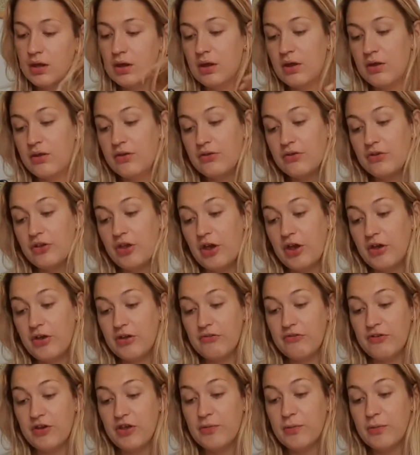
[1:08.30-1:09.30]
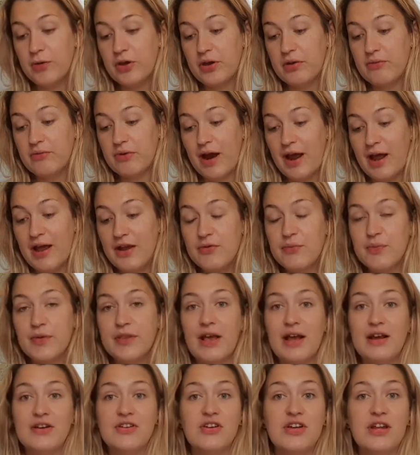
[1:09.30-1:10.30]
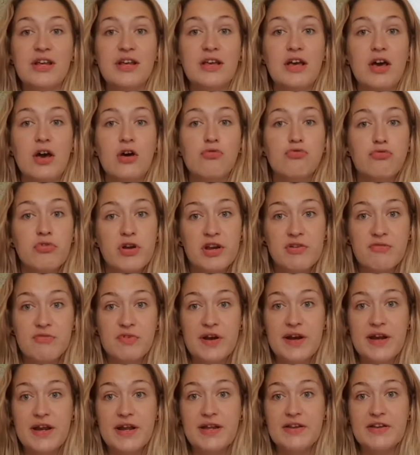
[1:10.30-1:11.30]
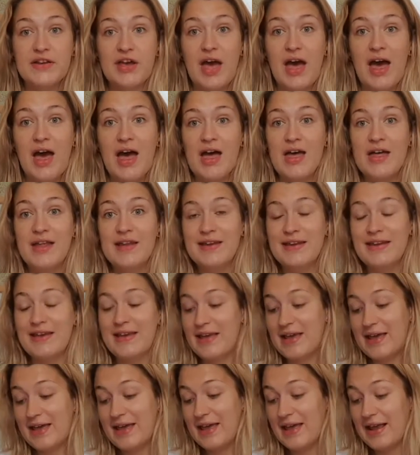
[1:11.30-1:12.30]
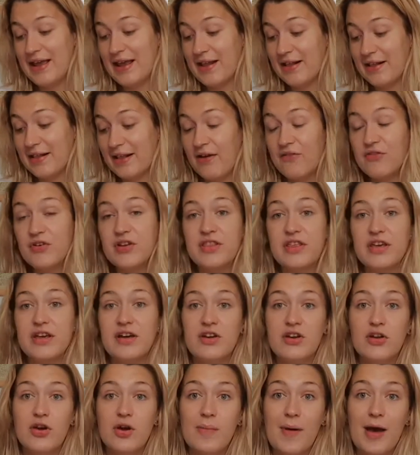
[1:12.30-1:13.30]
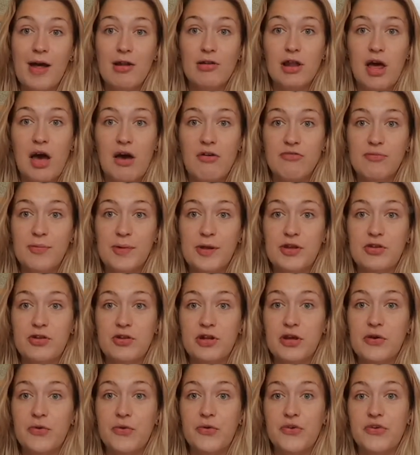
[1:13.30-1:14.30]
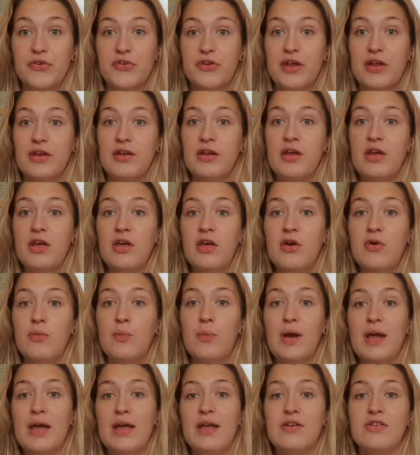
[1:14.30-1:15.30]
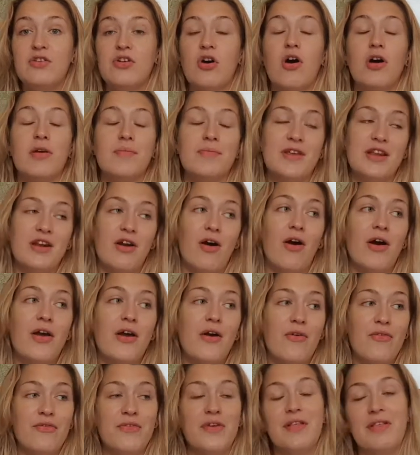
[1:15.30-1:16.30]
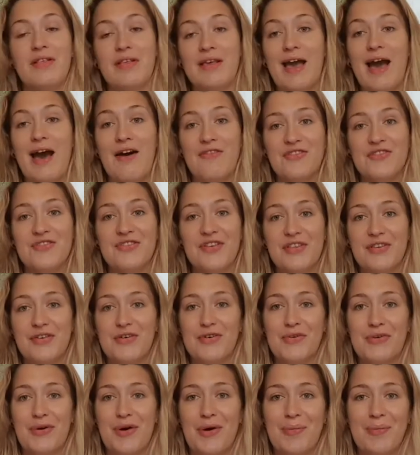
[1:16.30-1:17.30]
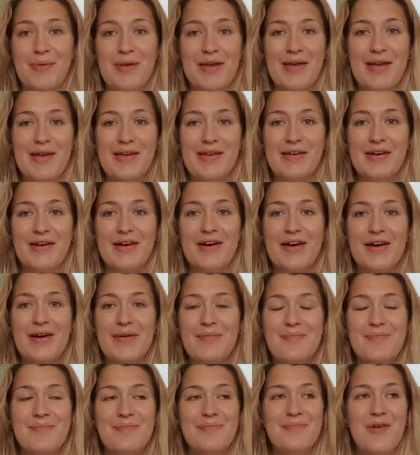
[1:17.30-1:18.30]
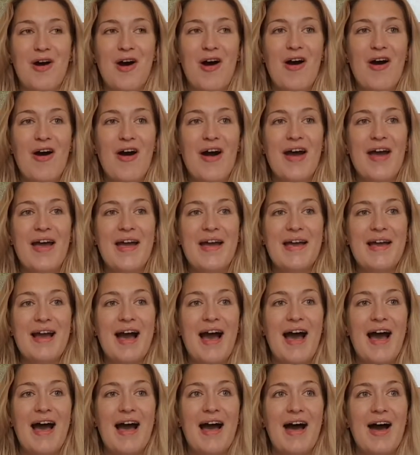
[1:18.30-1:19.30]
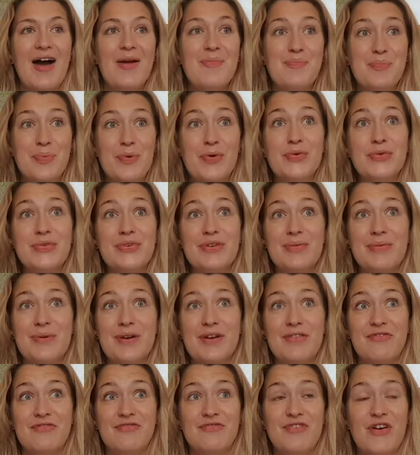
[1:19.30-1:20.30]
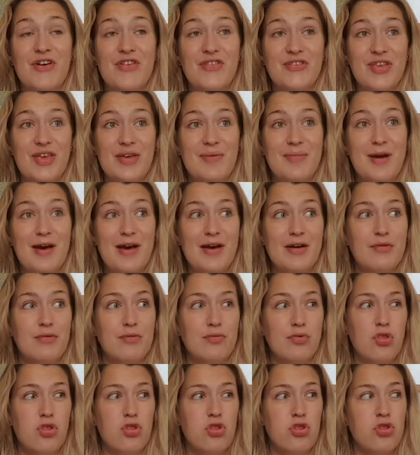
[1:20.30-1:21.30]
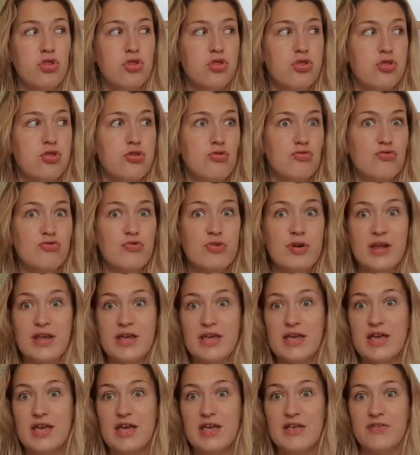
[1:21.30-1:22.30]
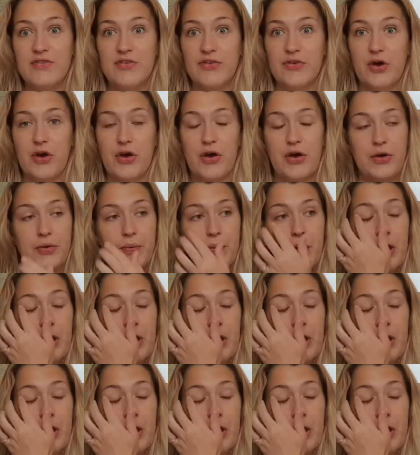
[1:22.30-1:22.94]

So the first book I read was actually a reread, and it is Everything I Know About Love by Dolly Alderton, which, I mean, I obviously have a physical copy. I bought it when it first came out 3 years ago.